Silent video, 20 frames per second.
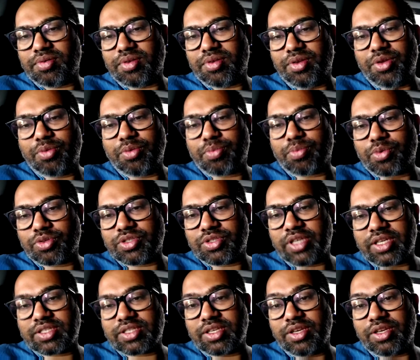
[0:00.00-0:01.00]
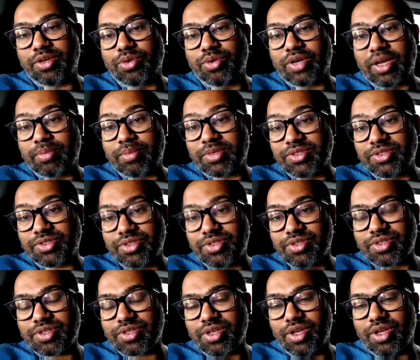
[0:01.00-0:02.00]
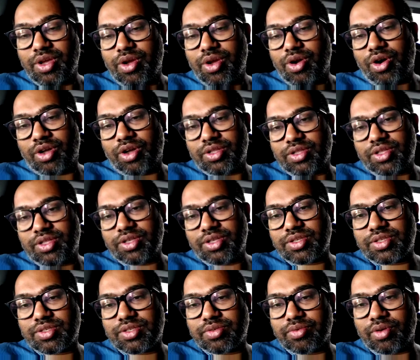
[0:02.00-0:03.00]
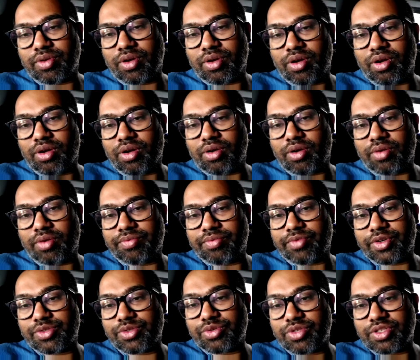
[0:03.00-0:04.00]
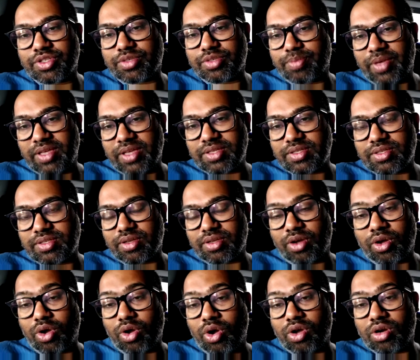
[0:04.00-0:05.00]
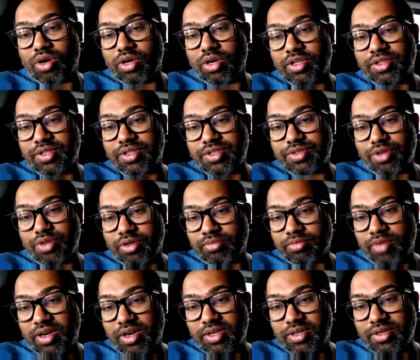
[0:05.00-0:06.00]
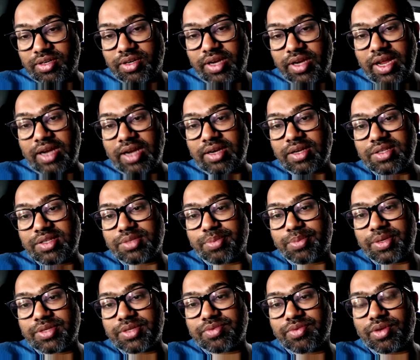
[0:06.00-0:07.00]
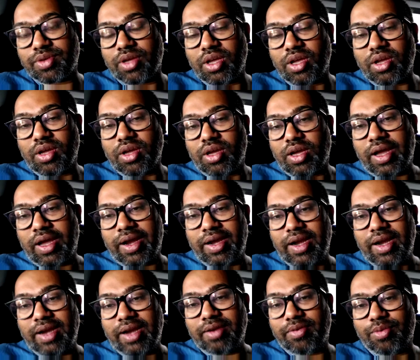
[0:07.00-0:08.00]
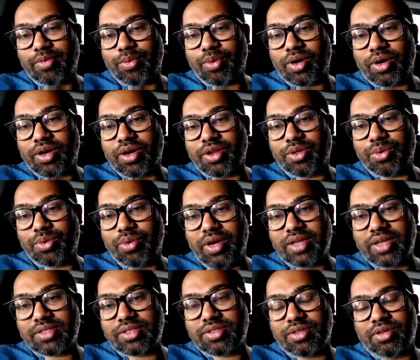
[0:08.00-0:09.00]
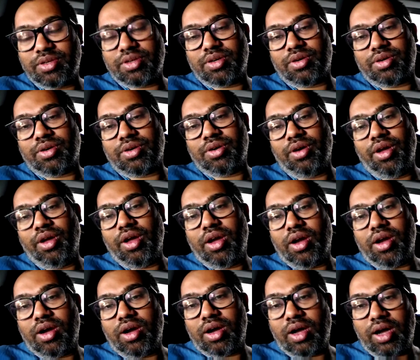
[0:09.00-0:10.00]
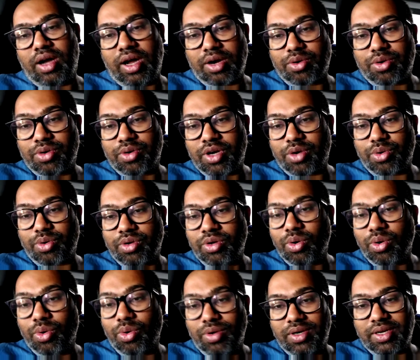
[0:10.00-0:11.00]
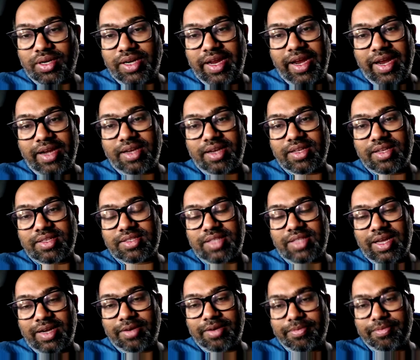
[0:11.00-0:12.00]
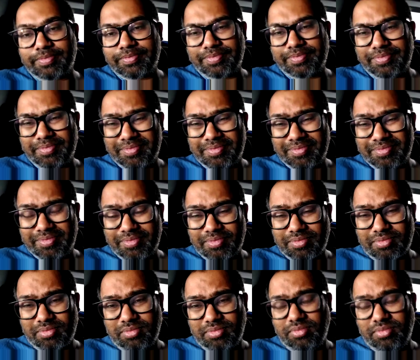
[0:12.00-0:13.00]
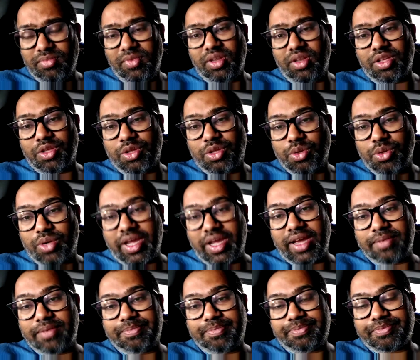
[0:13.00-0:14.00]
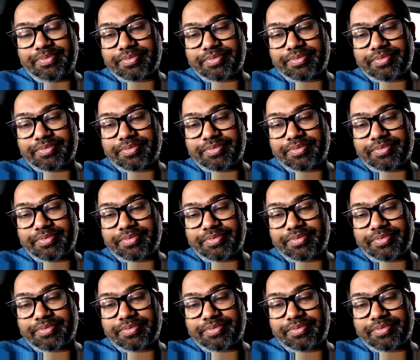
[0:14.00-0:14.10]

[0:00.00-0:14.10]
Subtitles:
new projects and new dimensions on this virtual space, or in this augmented reality space. And what you as a Arcona token holder get is that you can